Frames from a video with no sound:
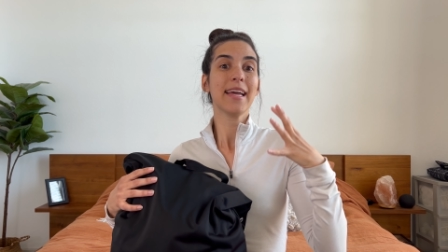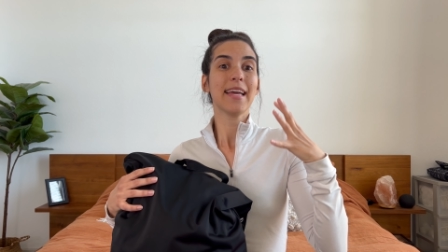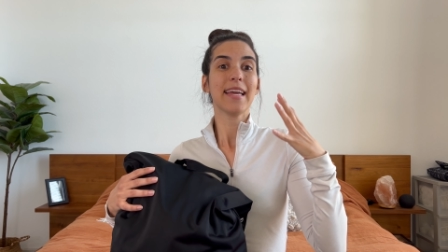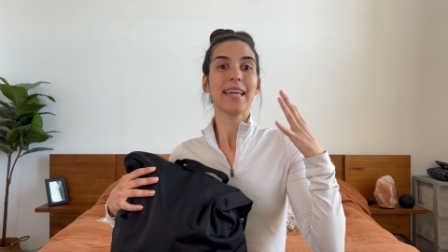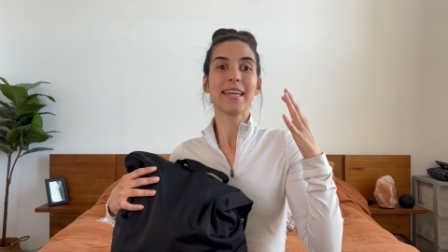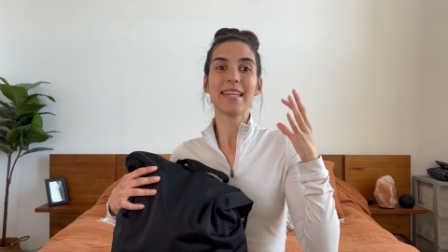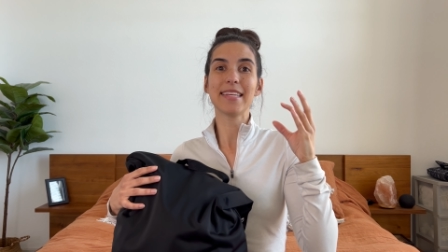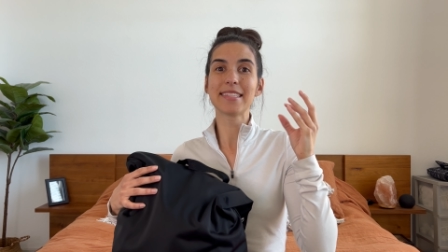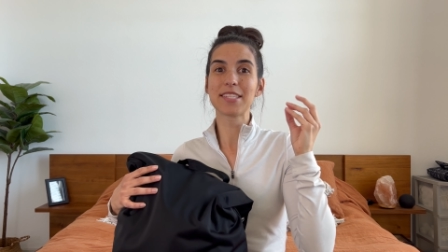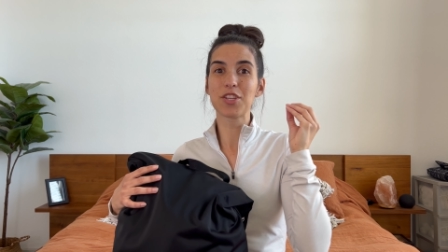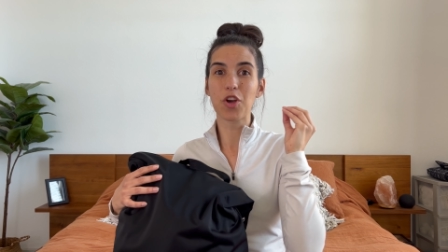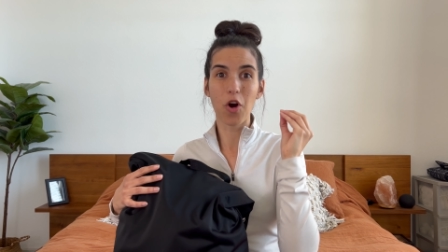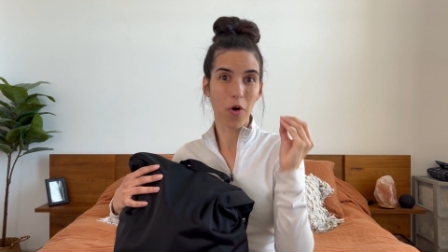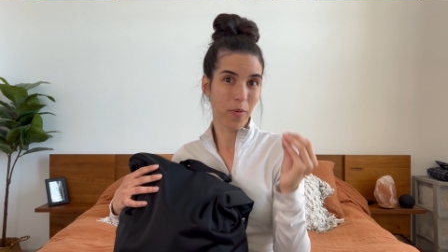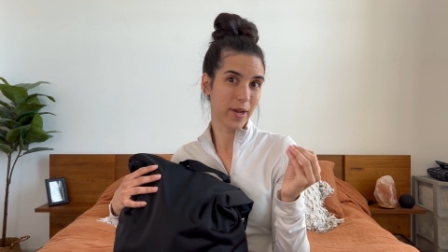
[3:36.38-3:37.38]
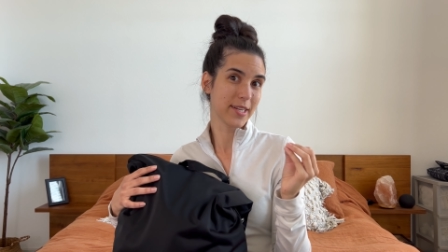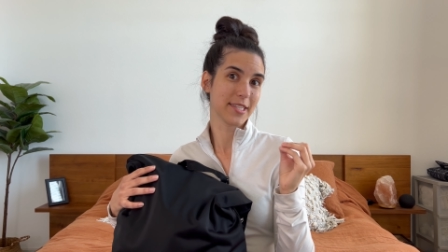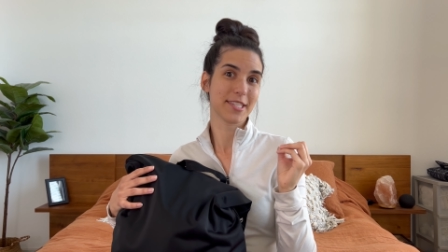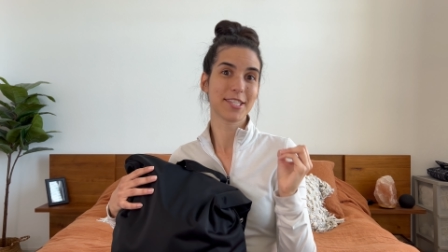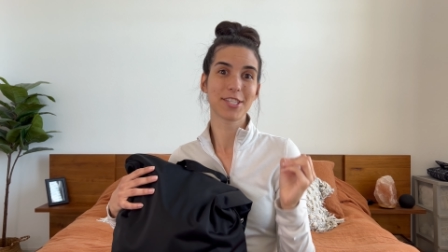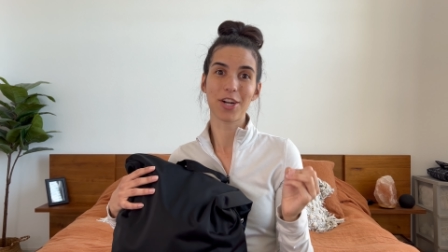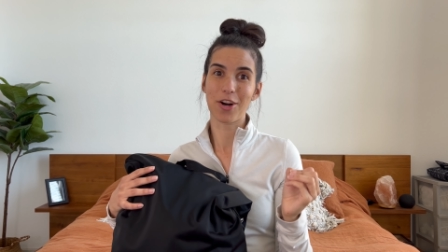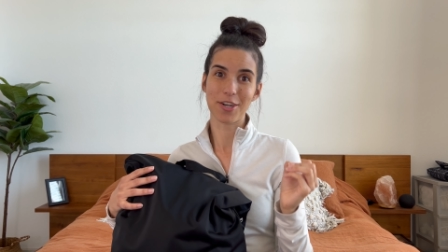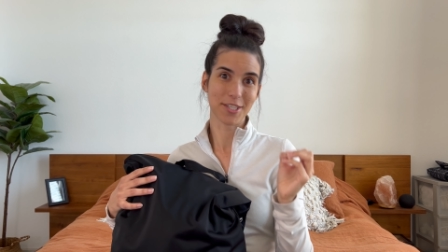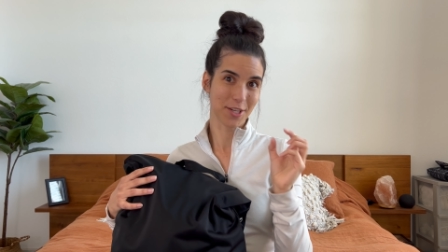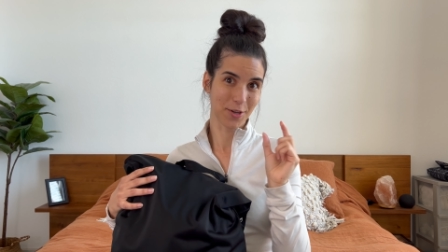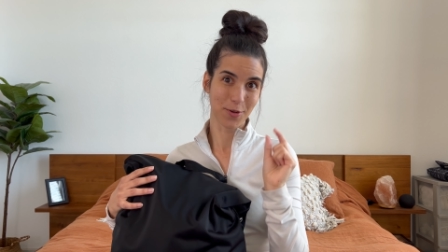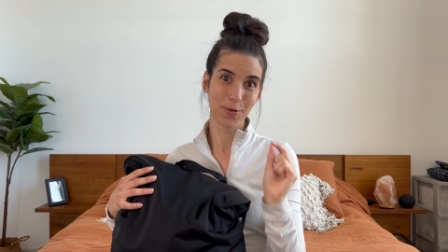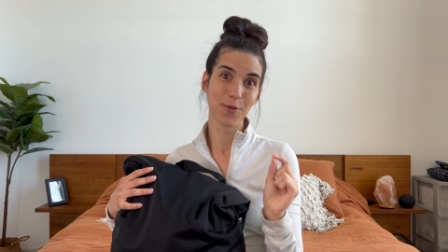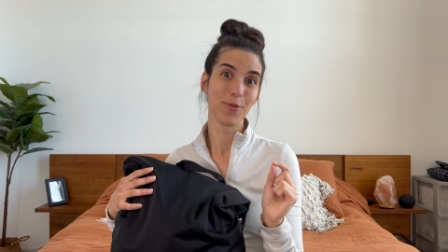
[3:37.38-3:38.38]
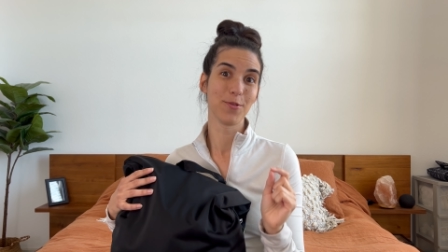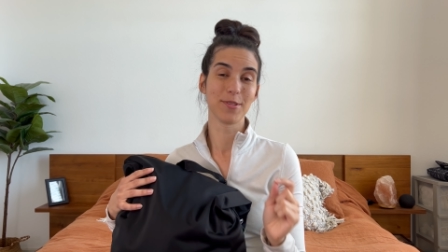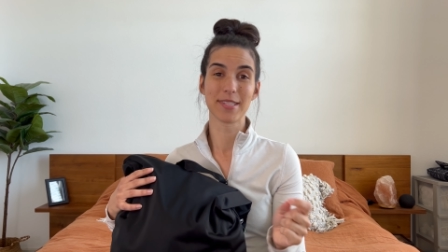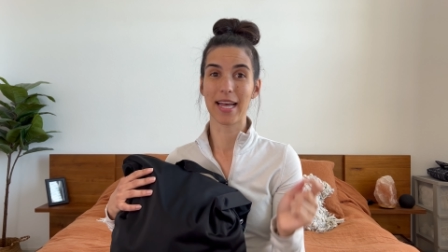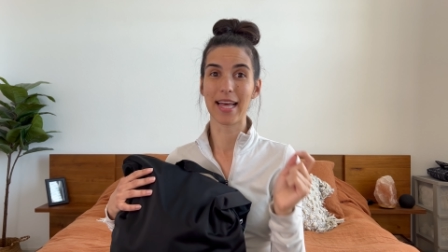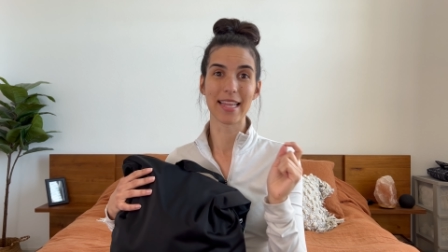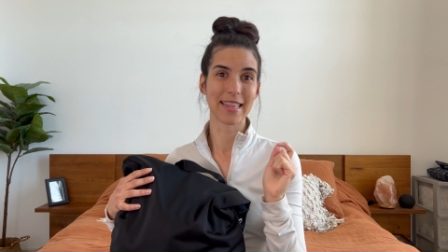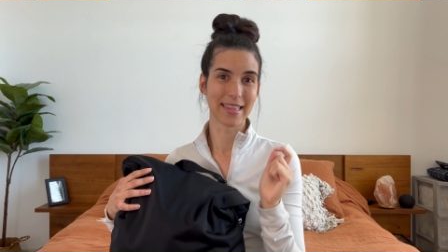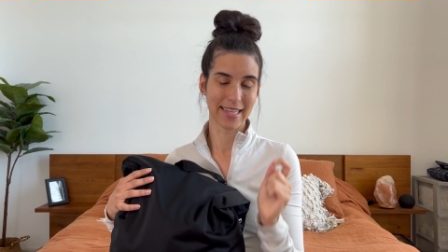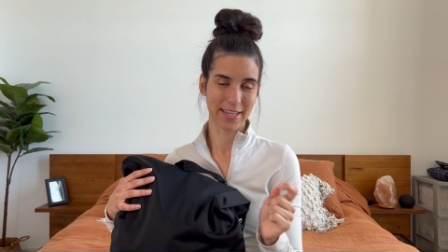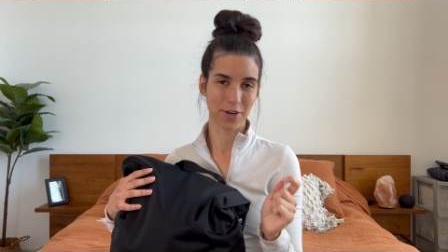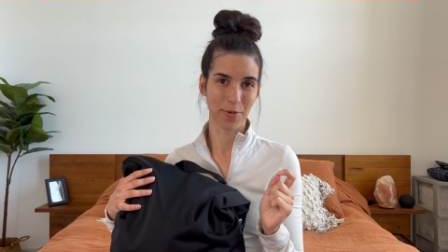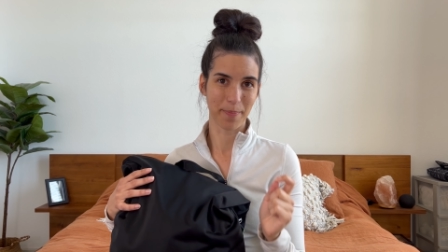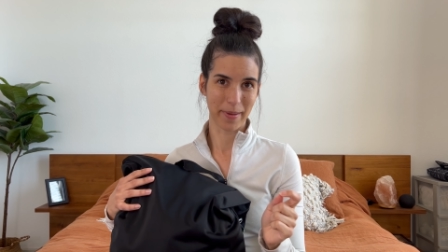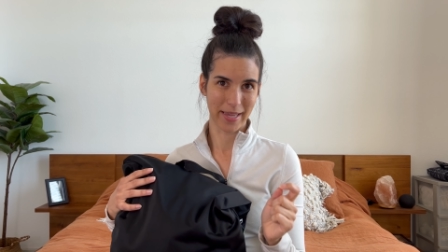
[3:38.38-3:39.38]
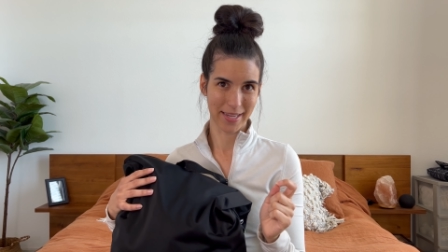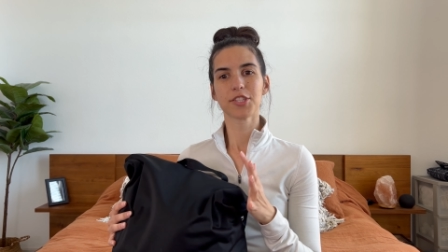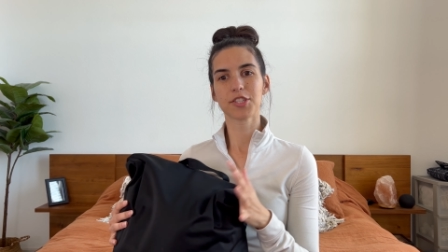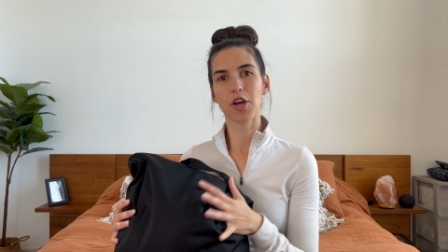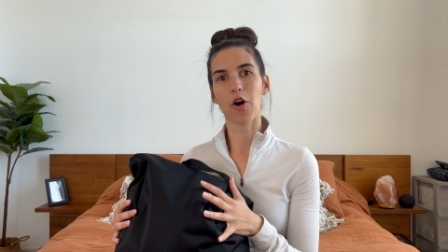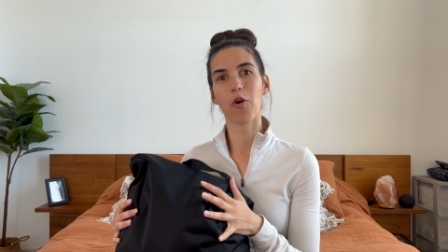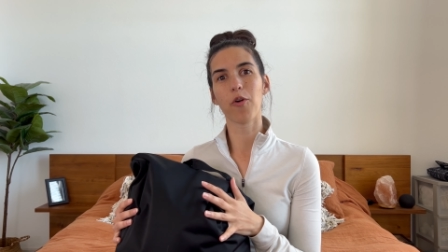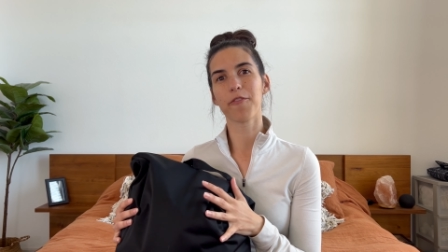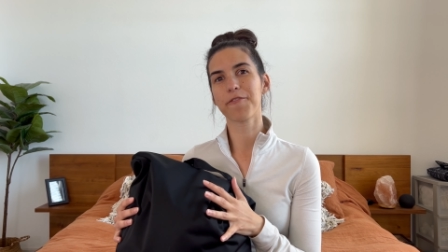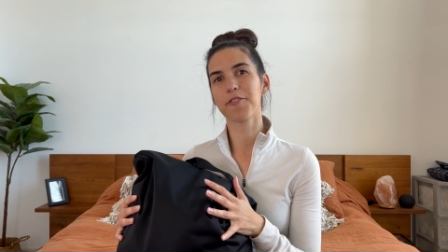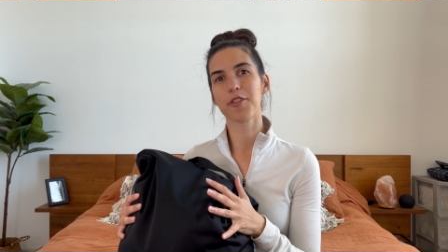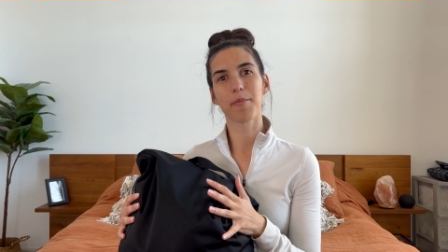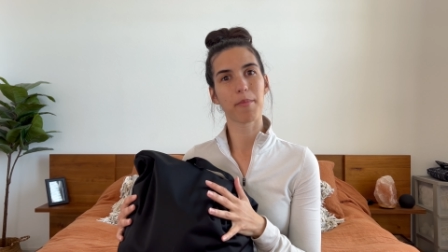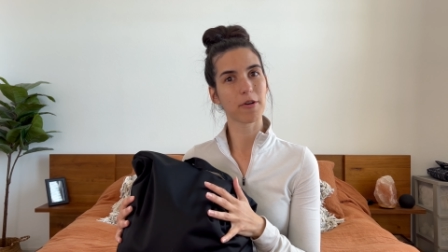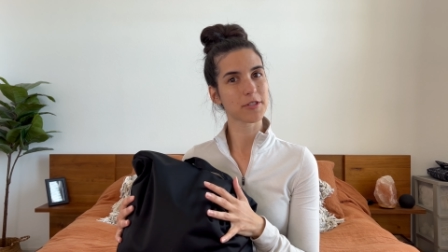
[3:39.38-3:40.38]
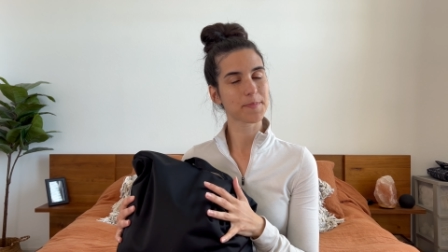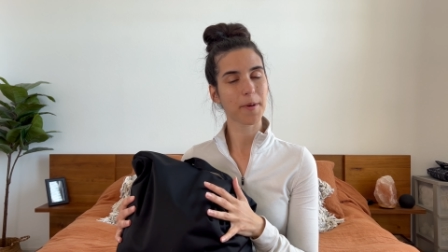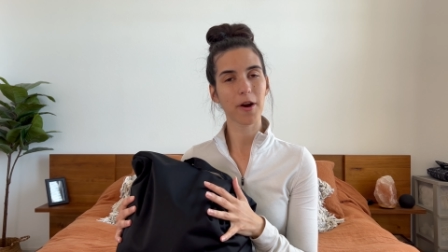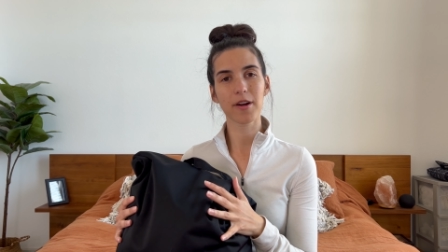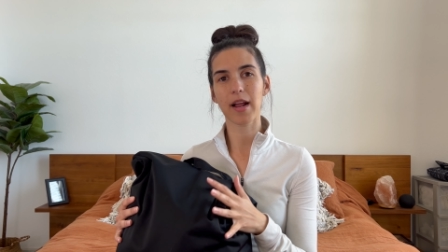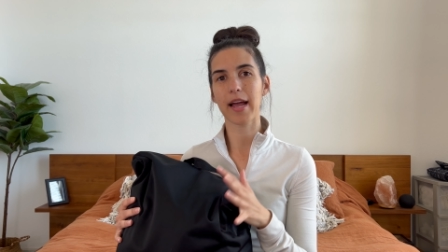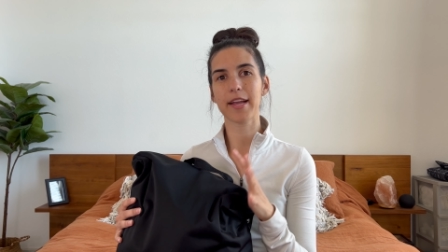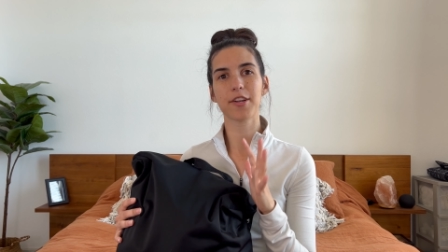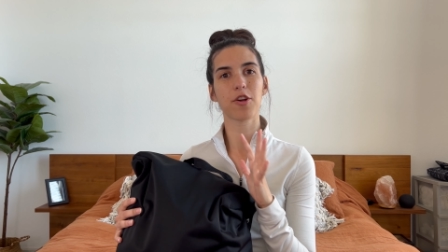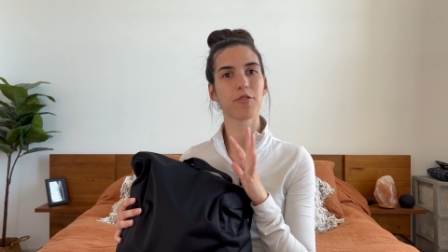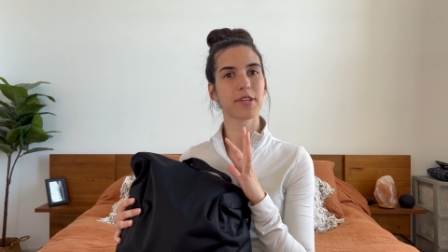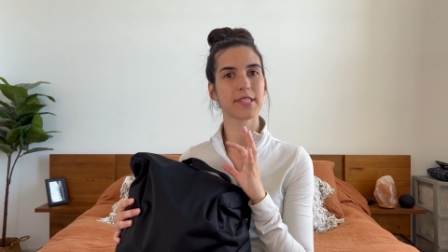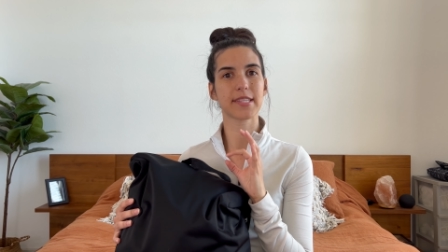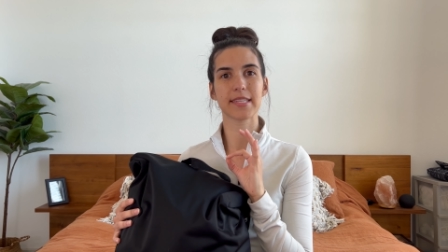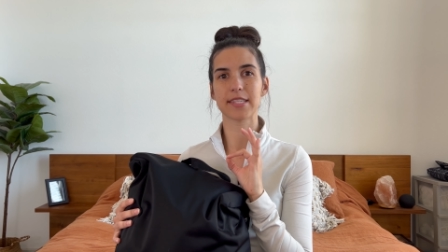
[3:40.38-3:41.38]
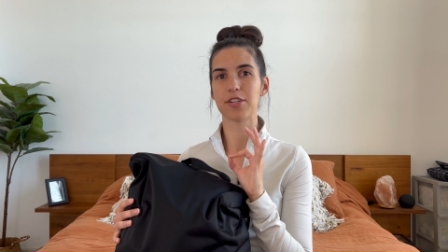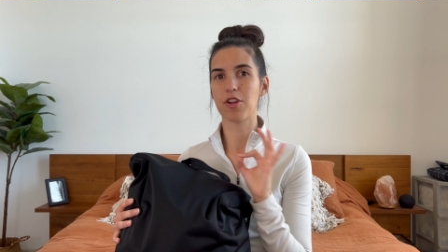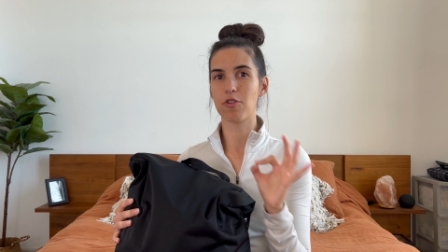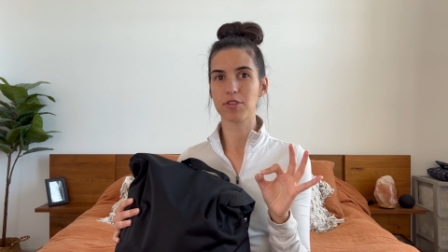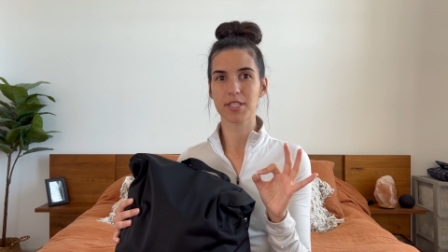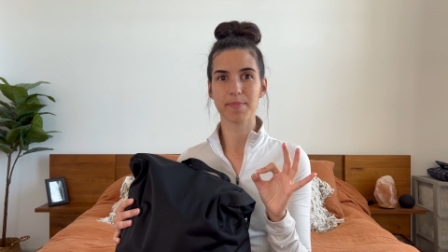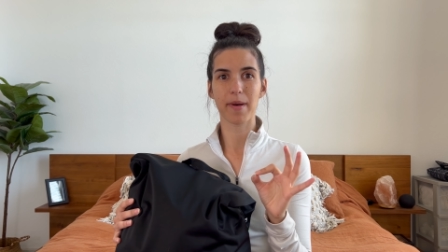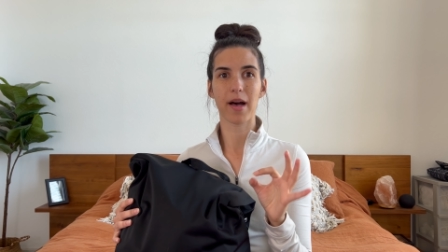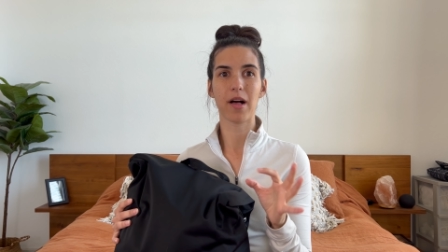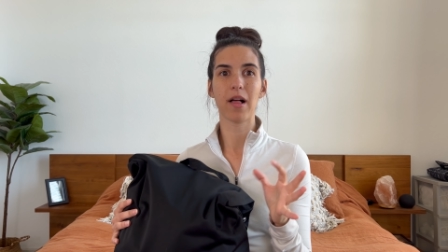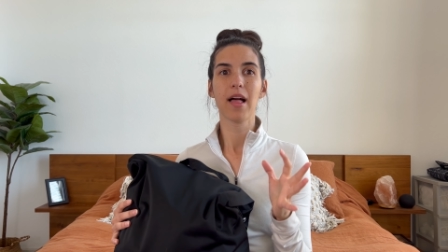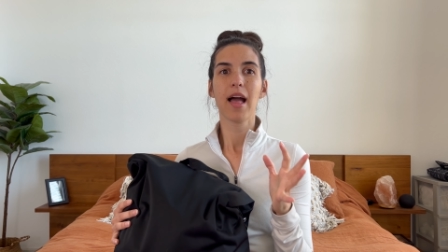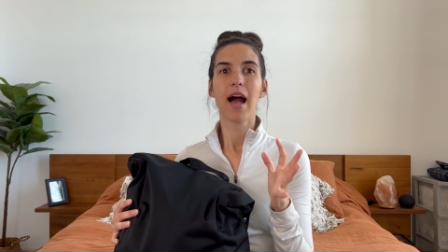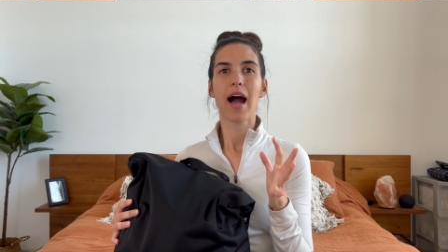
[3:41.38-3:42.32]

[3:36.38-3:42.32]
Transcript: it is going to start to ooze a little bit. So for the most part, I notice no smell.